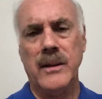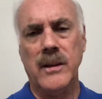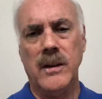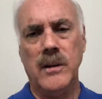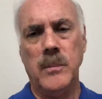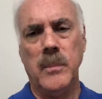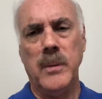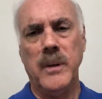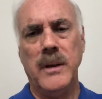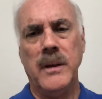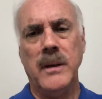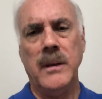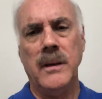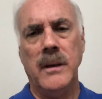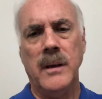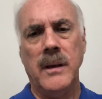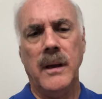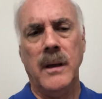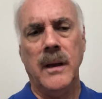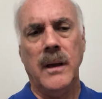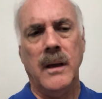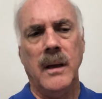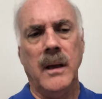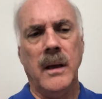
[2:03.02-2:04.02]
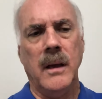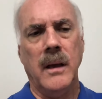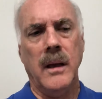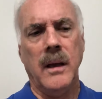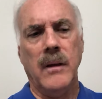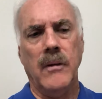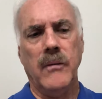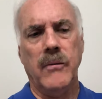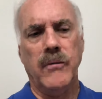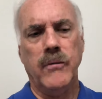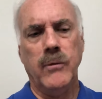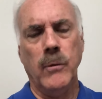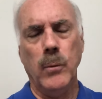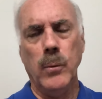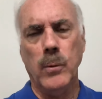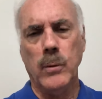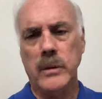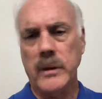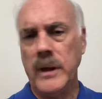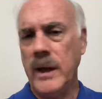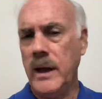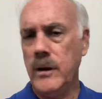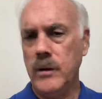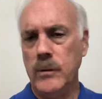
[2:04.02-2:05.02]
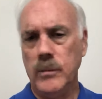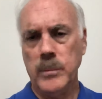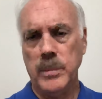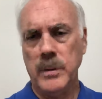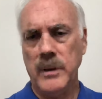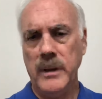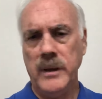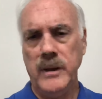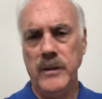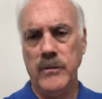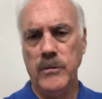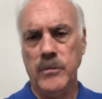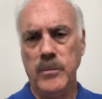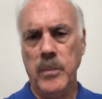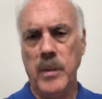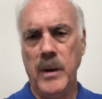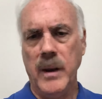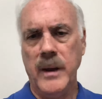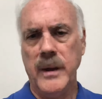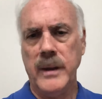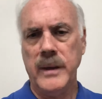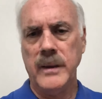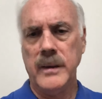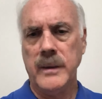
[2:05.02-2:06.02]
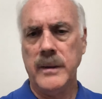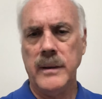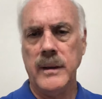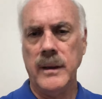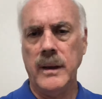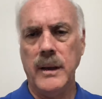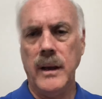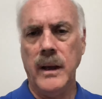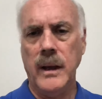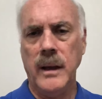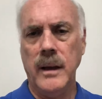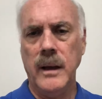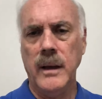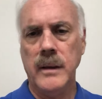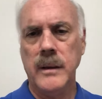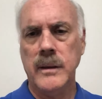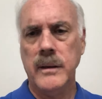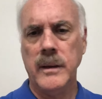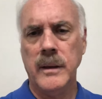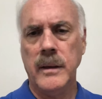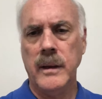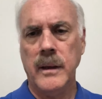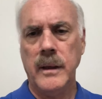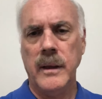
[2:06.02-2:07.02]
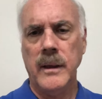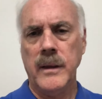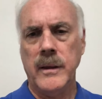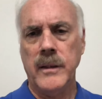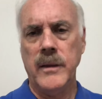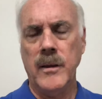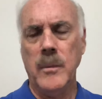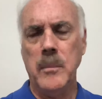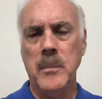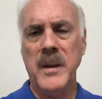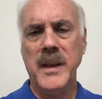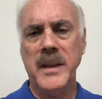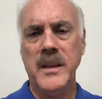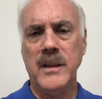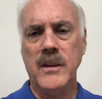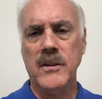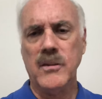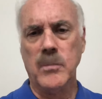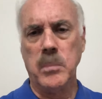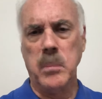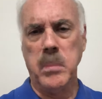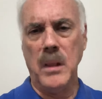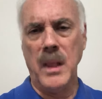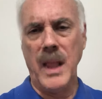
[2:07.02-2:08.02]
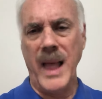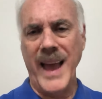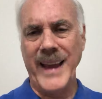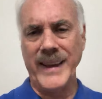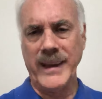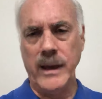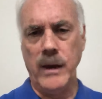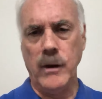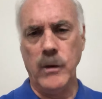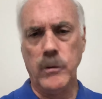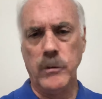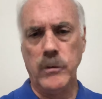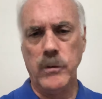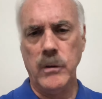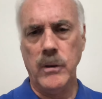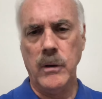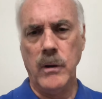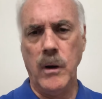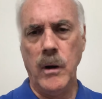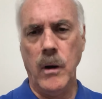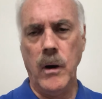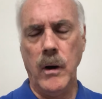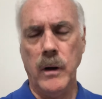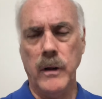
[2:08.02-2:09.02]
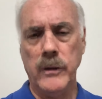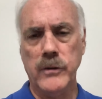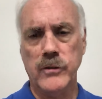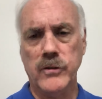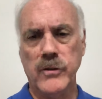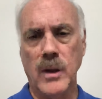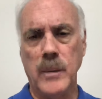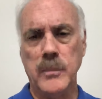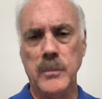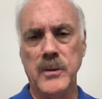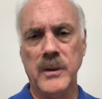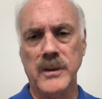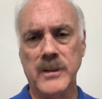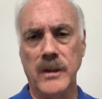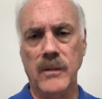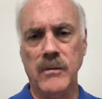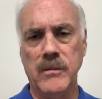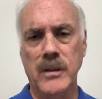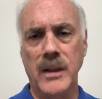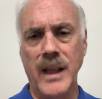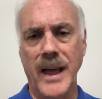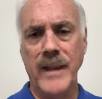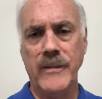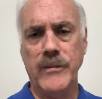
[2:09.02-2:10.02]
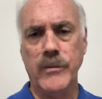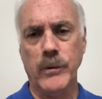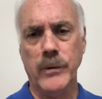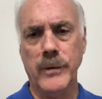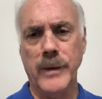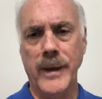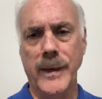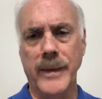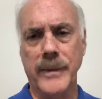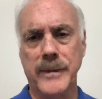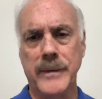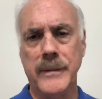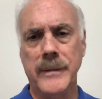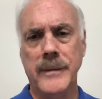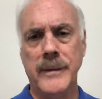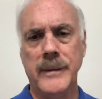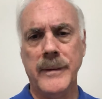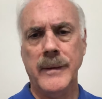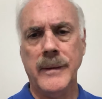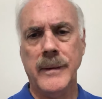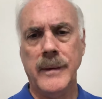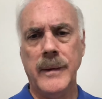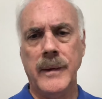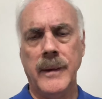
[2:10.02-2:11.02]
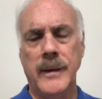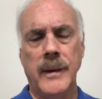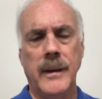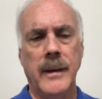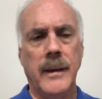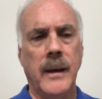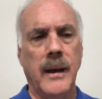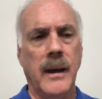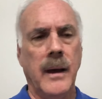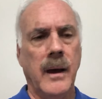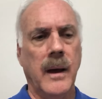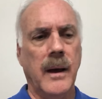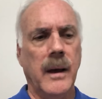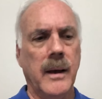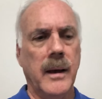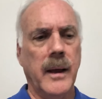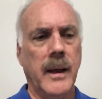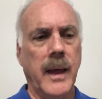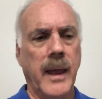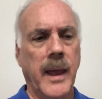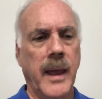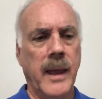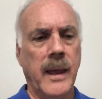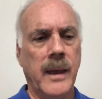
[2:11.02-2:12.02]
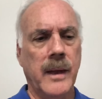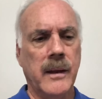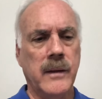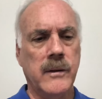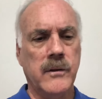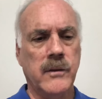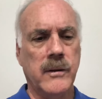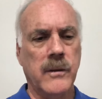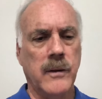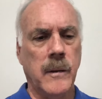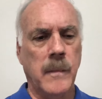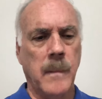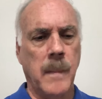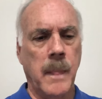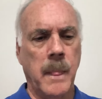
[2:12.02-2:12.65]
going to be fooled, I don't believe, by the media's blackout on the subject of life or death. Although